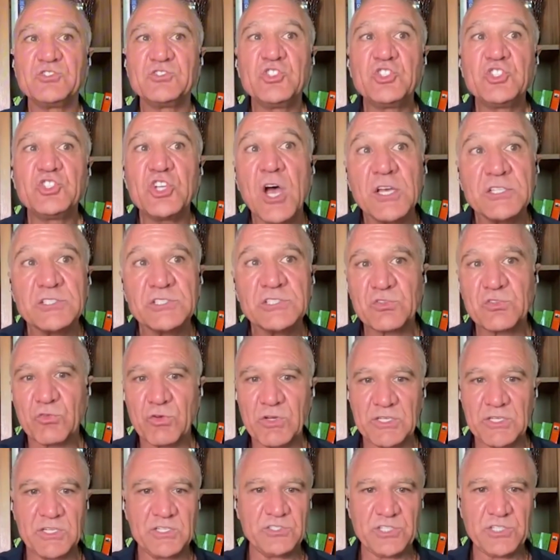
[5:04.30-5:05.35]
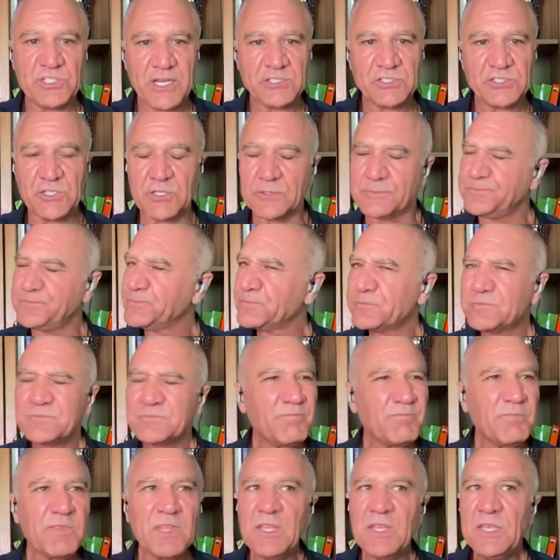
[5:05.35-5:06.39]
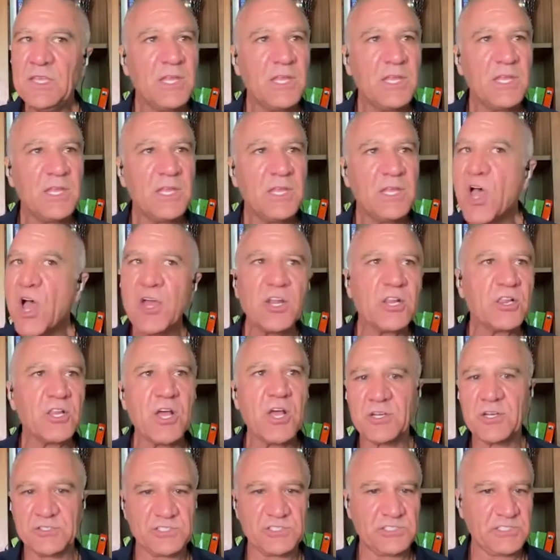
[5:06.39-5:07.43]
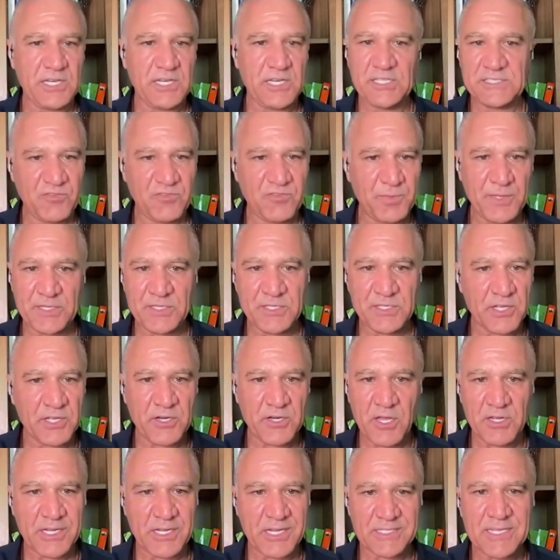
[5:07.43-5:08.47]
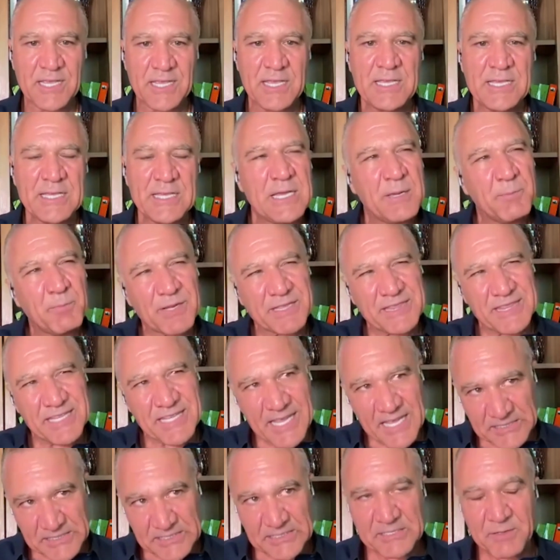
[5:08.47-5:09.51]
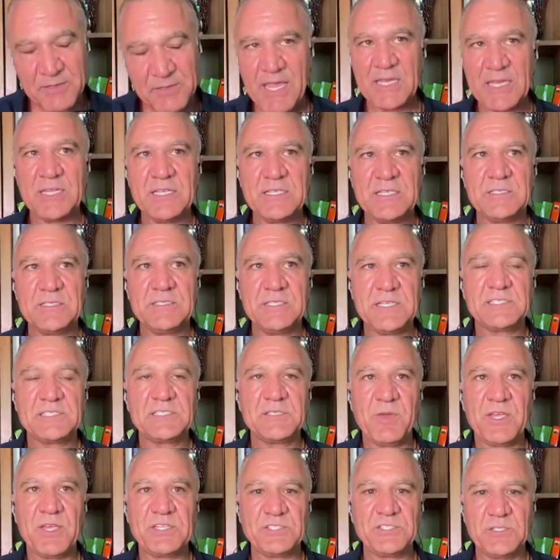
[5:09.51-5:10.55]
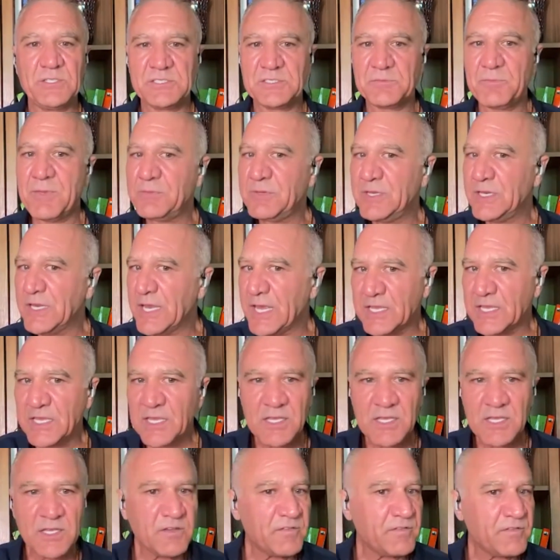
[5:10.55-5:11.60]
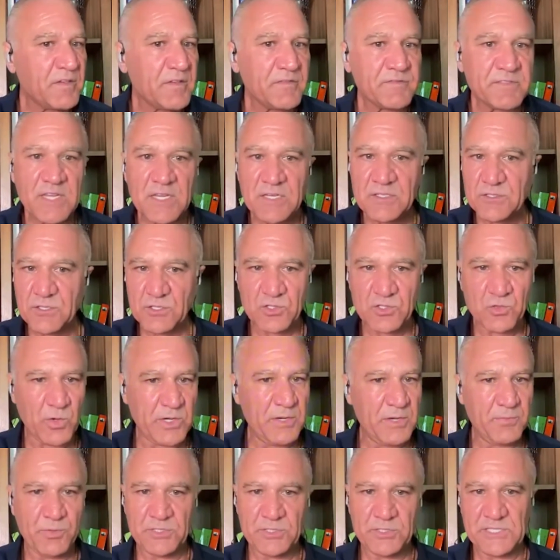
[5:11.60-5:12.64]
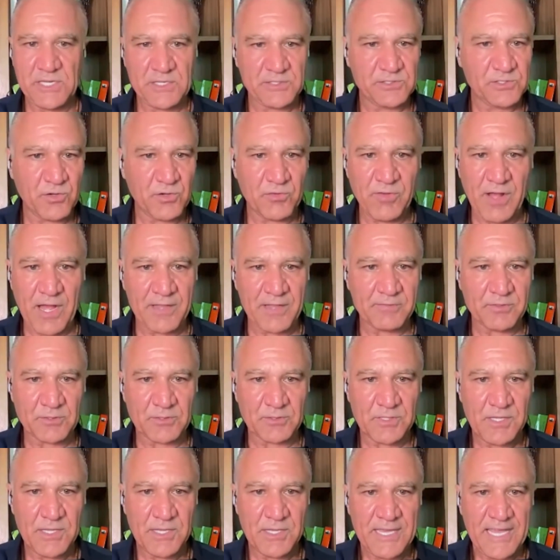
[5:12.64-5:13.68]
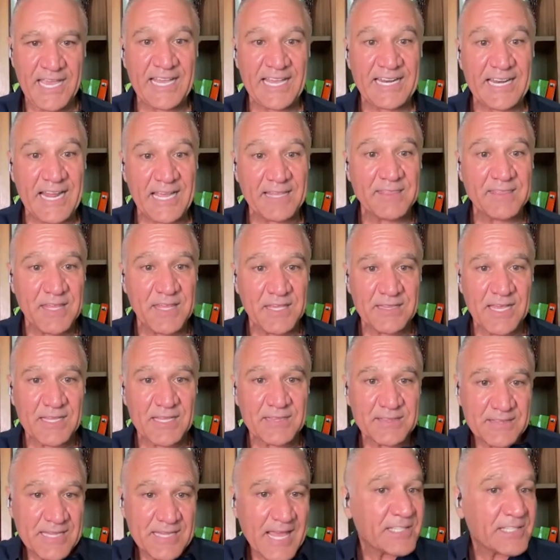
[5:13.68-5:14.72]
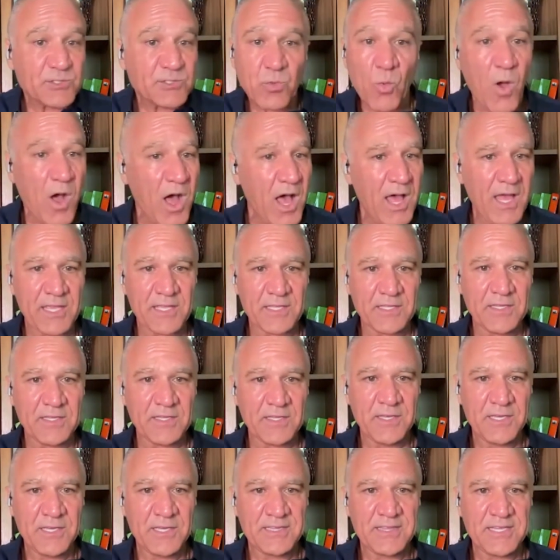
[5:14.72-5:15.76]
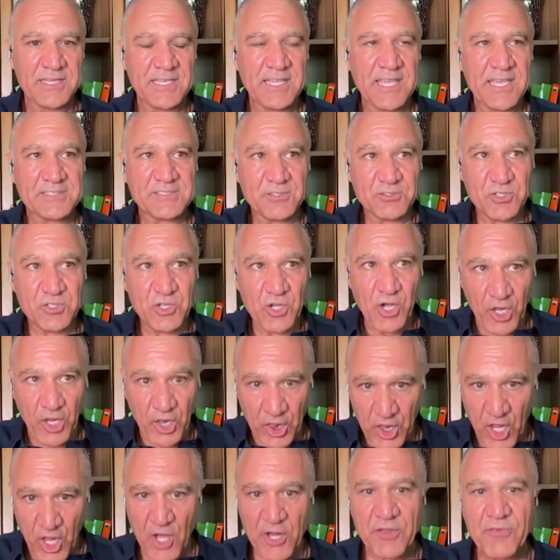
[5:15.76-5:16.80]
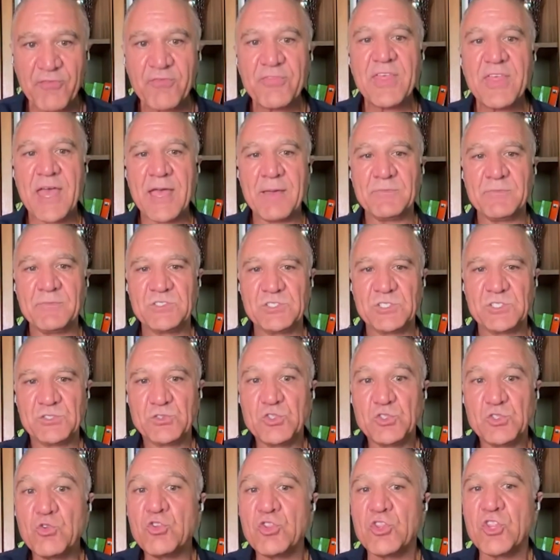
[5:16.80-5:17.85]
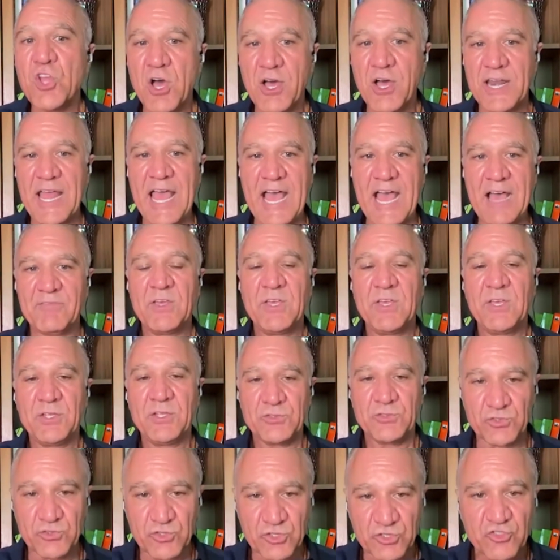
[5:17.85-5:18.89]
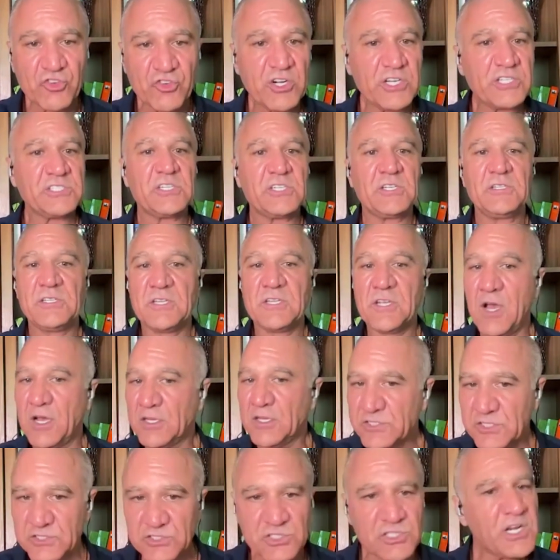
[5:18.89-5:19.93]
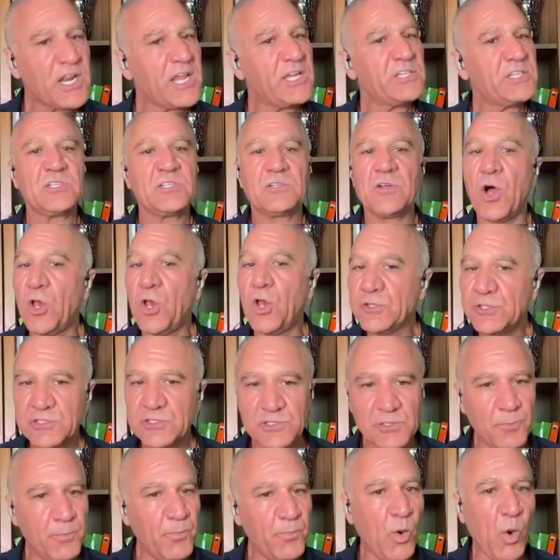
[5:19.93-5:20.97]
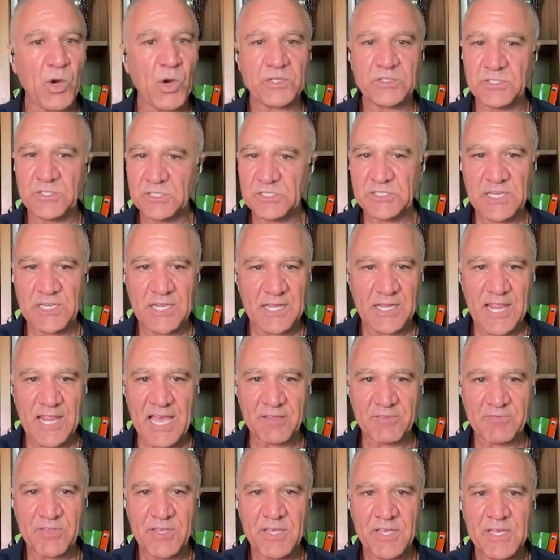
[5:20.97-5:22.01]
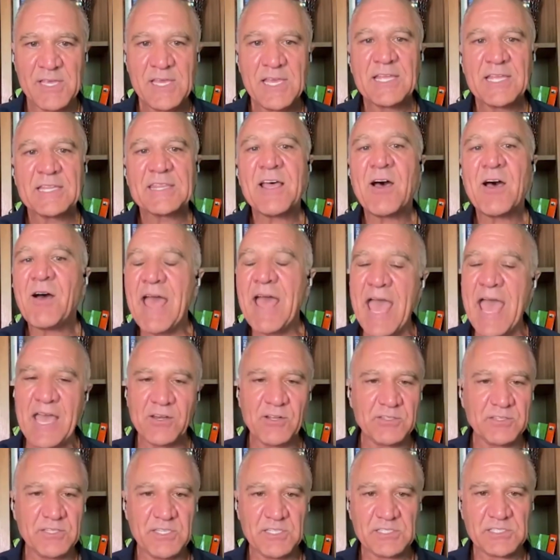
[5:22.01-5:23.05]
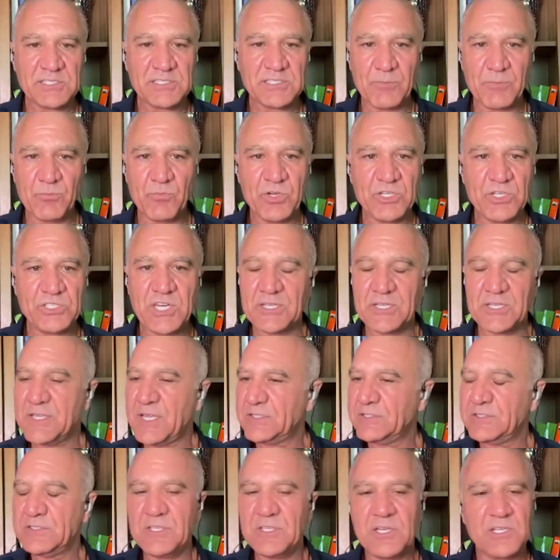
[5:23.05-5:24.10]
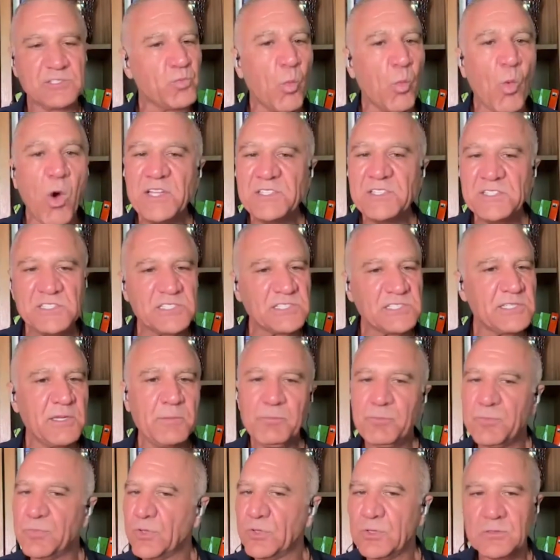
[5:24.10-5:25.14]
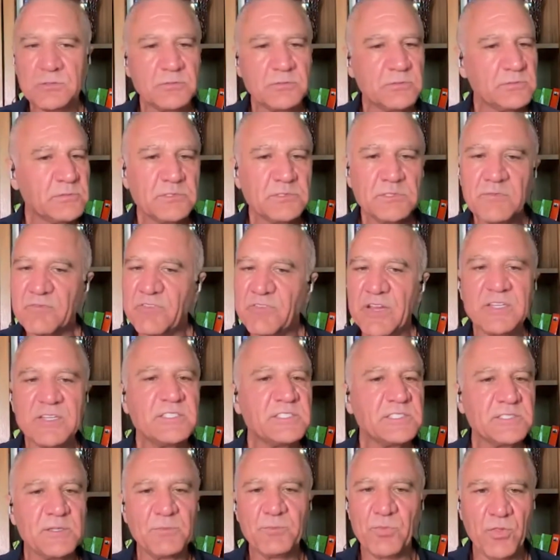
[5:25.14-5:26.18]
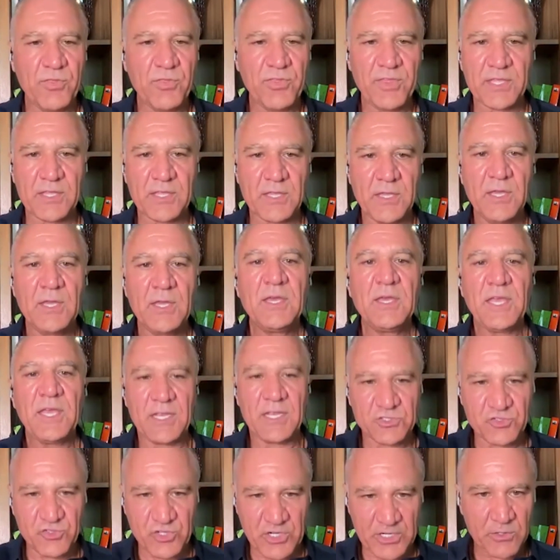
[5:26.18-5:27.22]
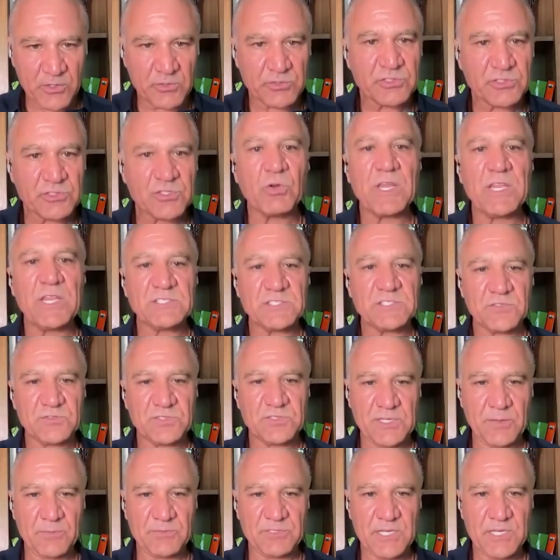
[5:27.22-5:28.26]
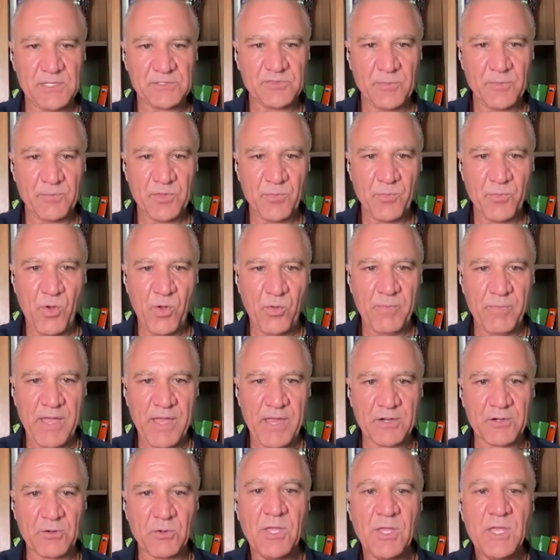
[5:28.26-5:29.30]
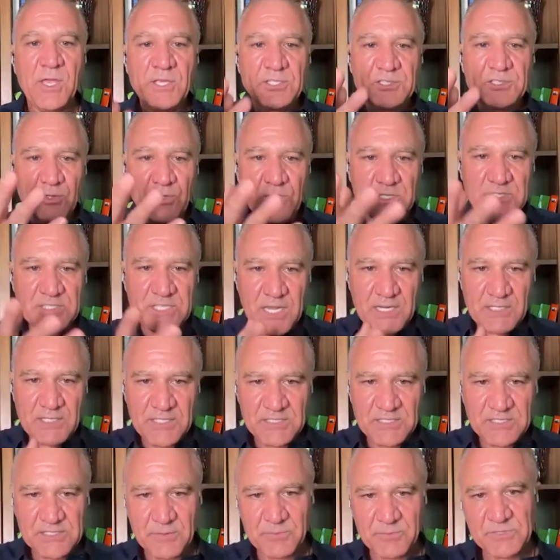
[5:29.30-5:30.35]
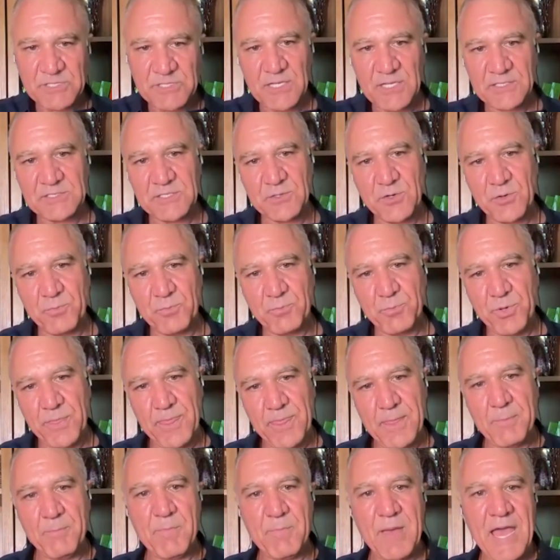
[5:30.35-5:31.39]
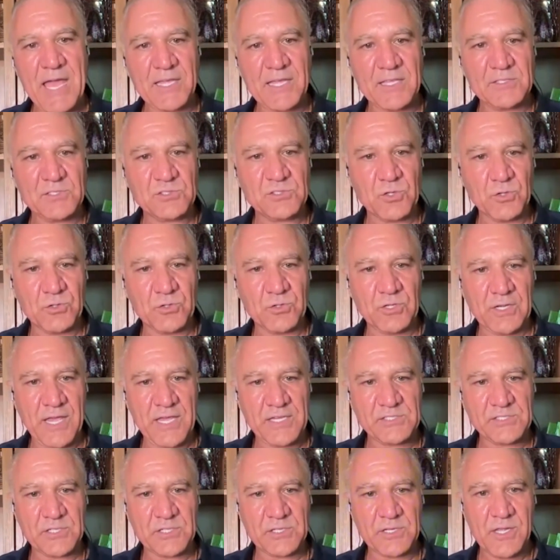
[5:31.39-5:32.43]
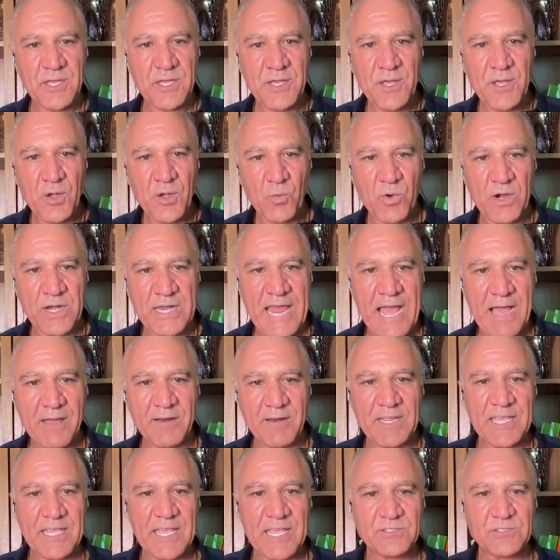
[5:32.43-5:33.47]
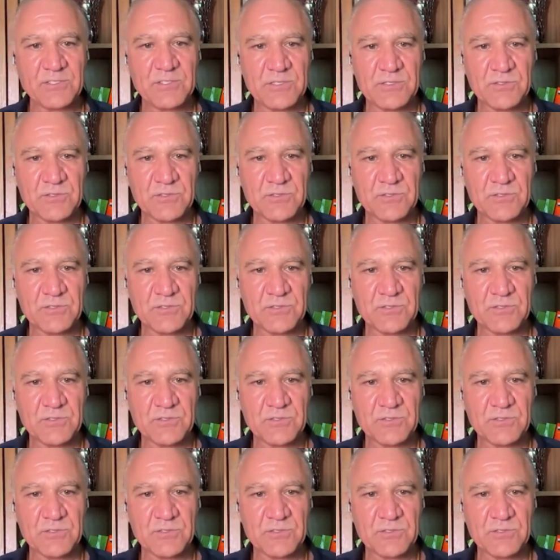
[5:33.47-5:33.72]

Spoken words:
just through an injection, not a lot of studies have been done on it, but the estimation is maybe like 15 to 20% survival. And I think that that's why they get a lot of them just do not have the nutrition, the oxygenation, all the support to stay alive. Now add on this STEMREGEN that does one simple, very simple thing. It triggers the release of stem cells from the bone marrow. So you take these stem cells and you put them back in circulation, where now they get